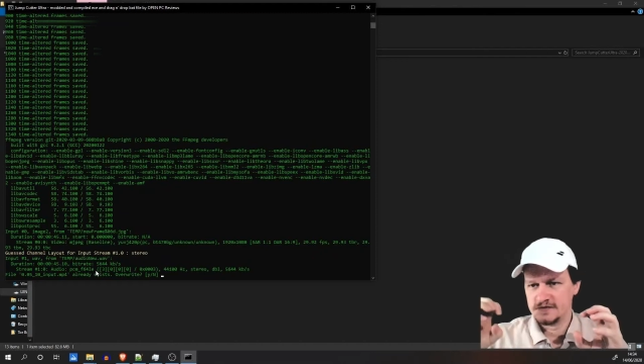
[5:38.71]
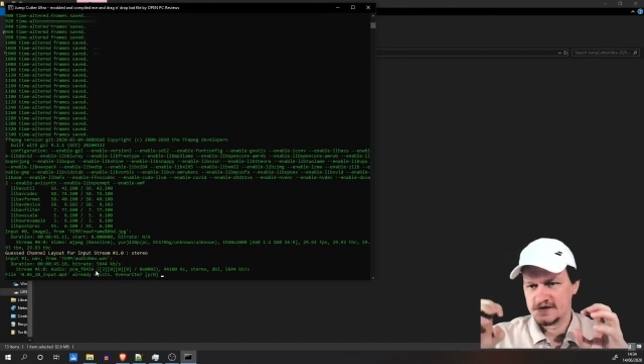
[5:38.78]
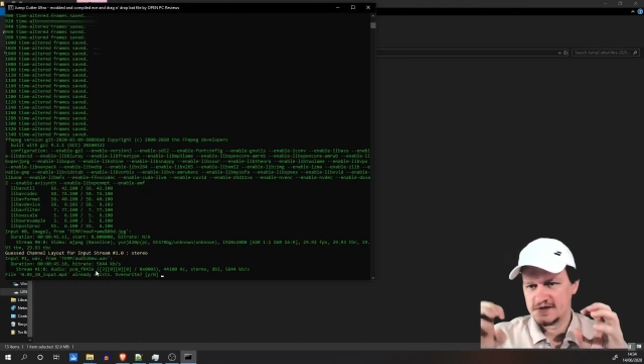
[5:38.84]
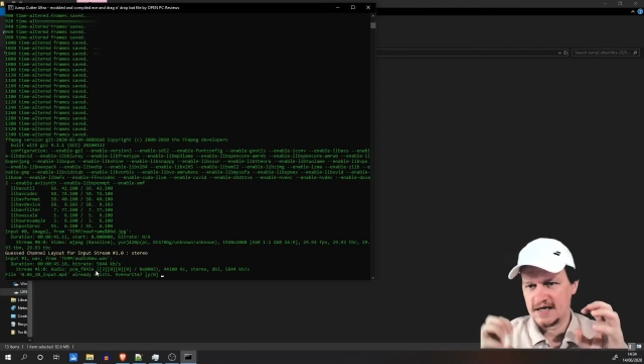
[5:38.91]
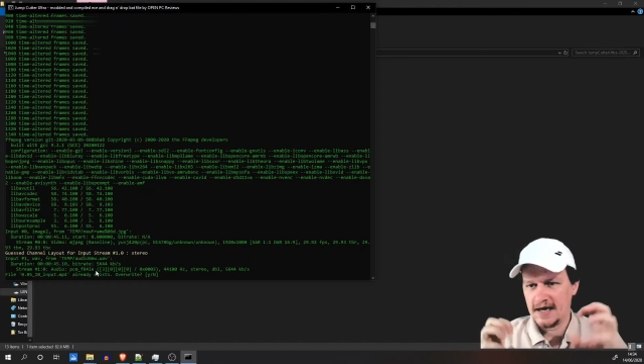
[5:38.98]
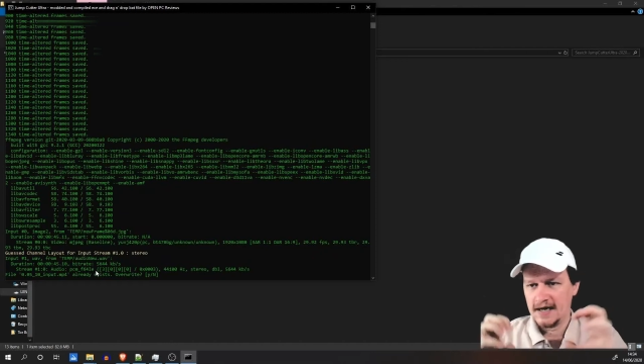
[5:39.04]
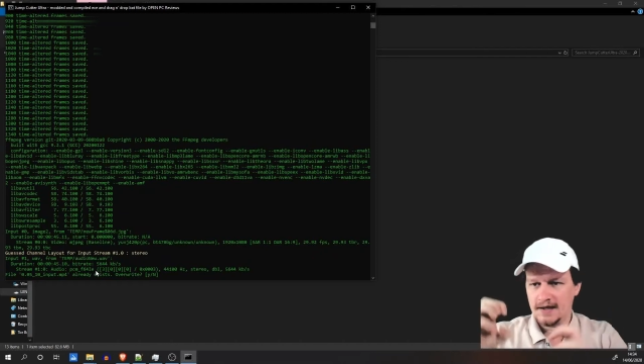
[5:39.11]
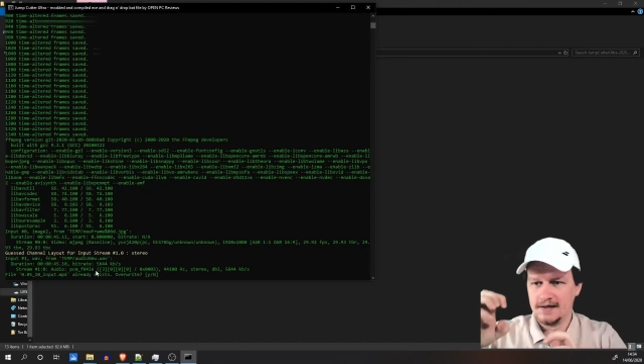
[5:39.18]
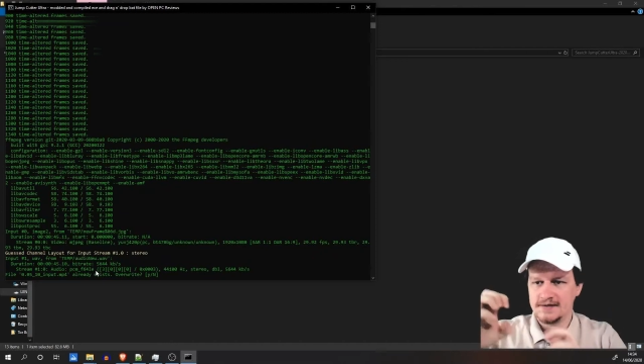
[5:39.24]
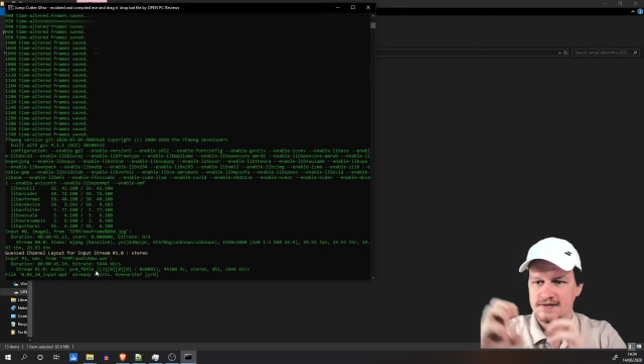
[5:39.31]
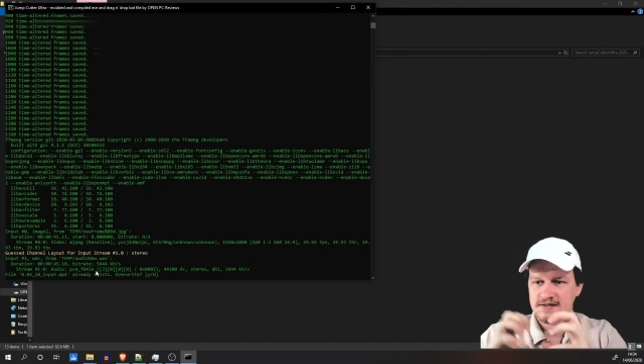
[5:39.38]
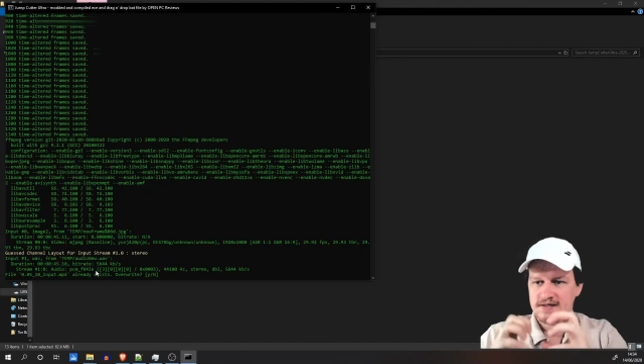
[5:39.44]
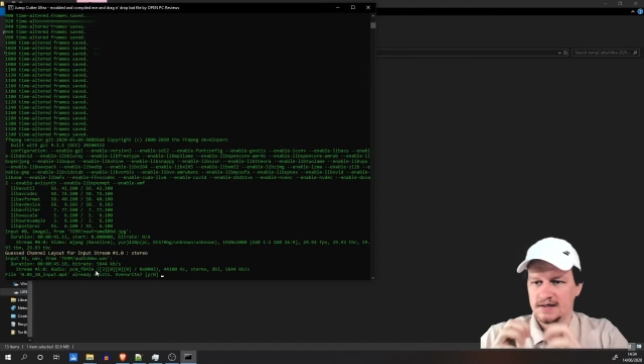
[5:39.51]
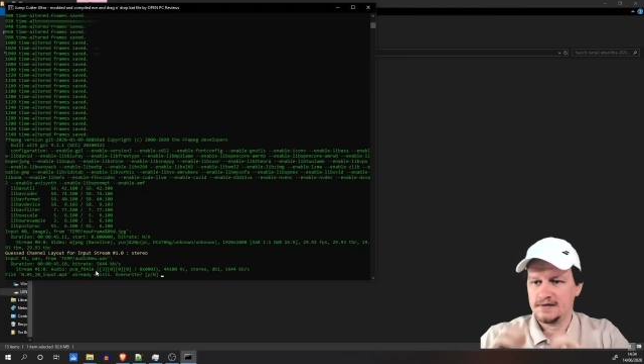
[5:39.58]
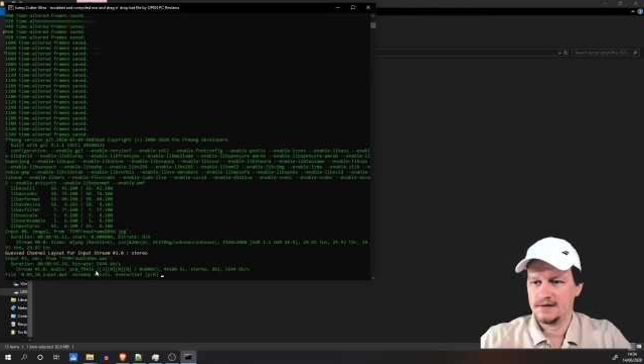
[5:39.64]

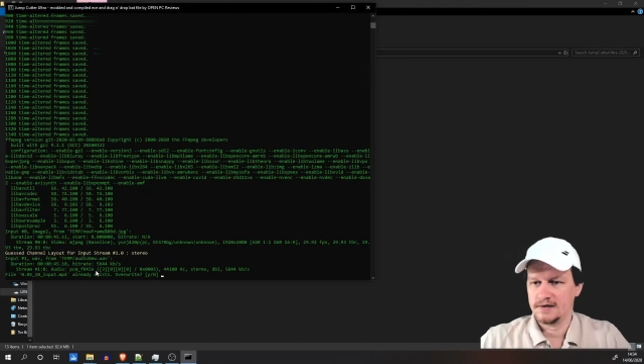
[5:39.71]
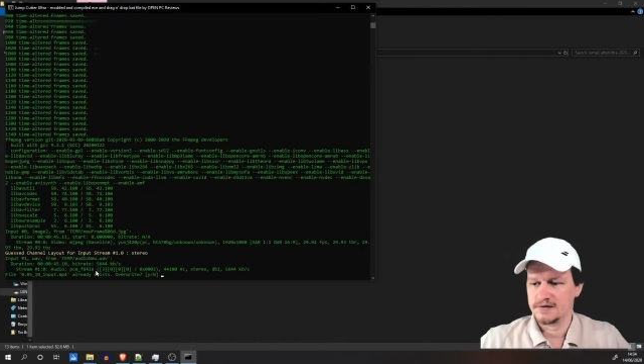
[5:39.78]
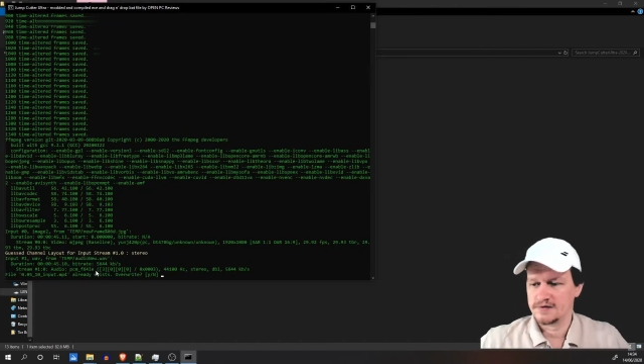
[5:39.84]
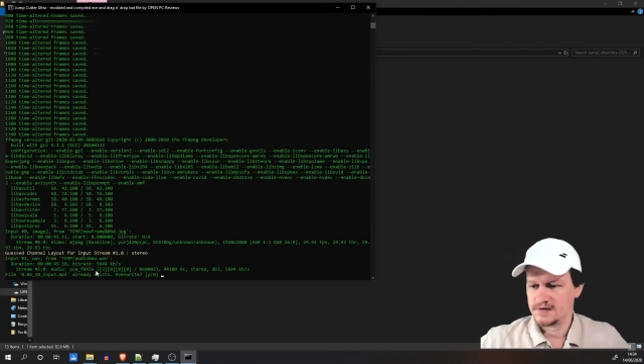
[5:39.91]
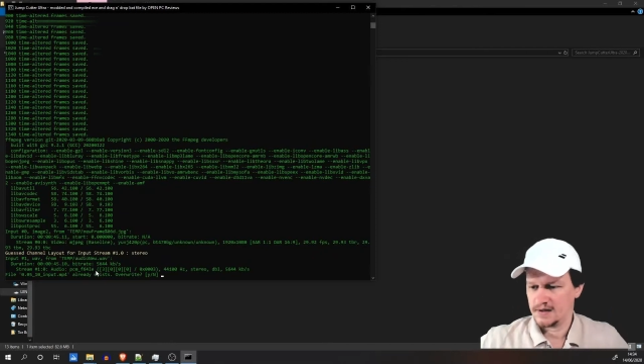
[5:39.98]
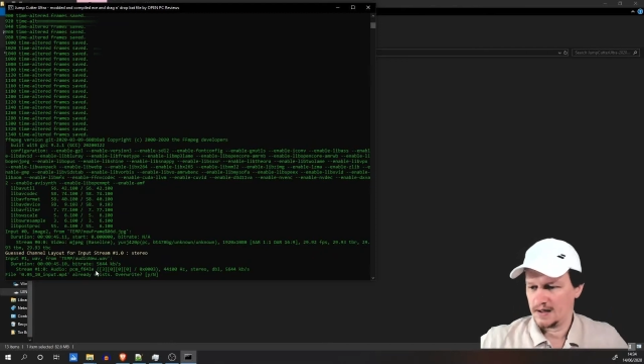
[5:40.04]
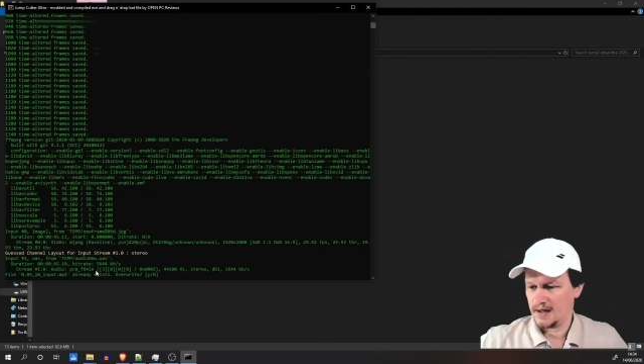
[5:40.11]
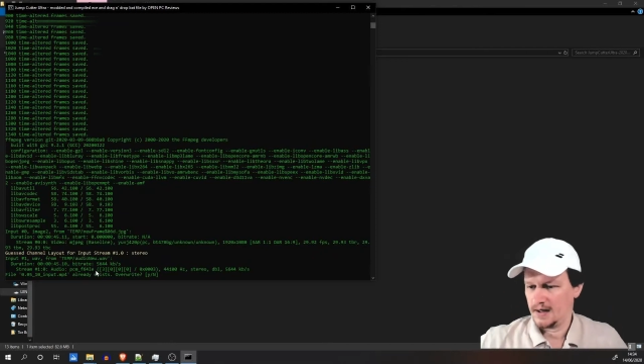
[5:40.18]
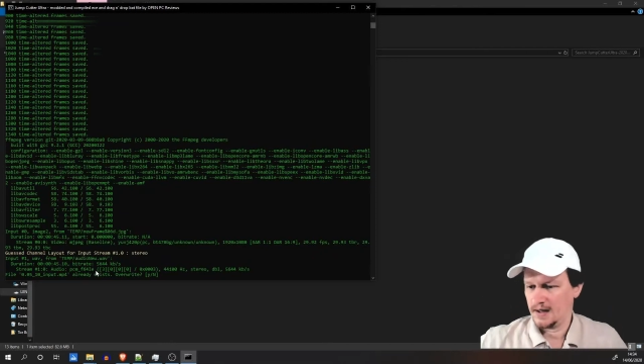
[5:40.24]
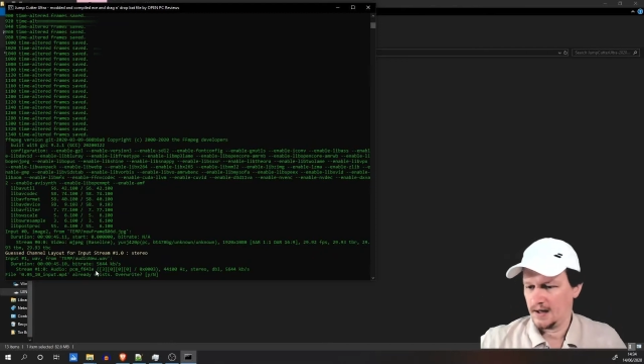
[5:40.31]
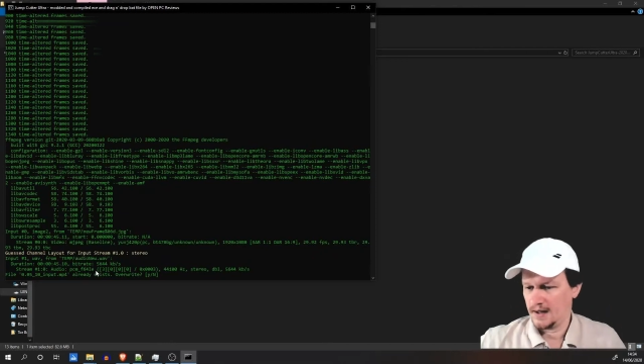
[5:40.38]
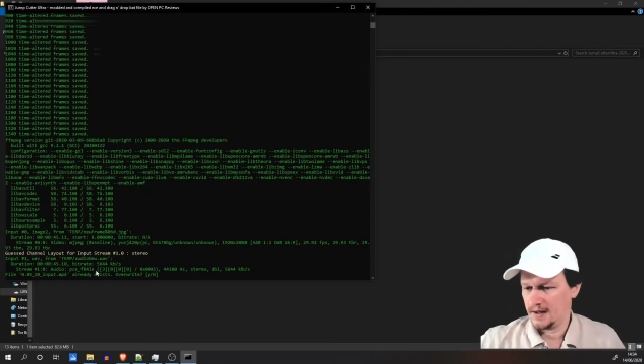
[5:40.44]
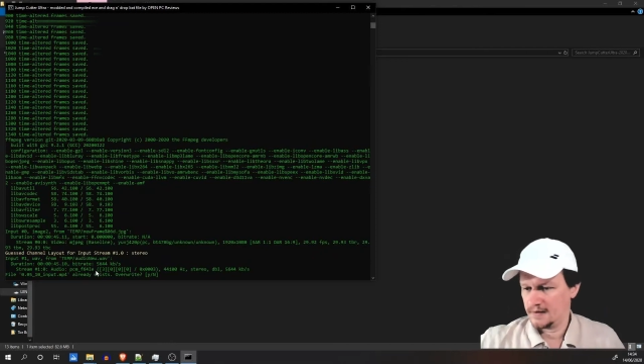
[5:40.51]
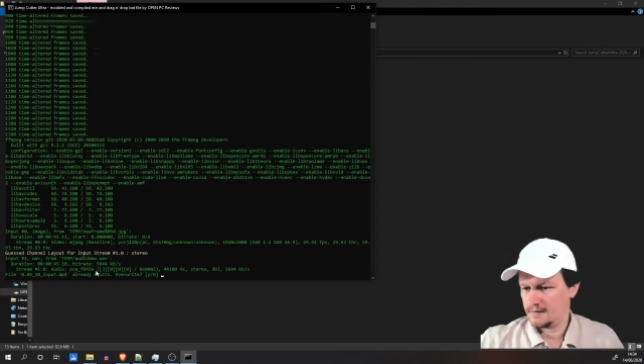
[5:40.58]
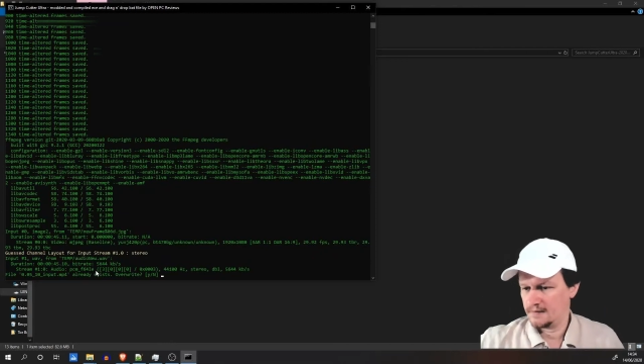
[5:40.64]
silence settings that I had.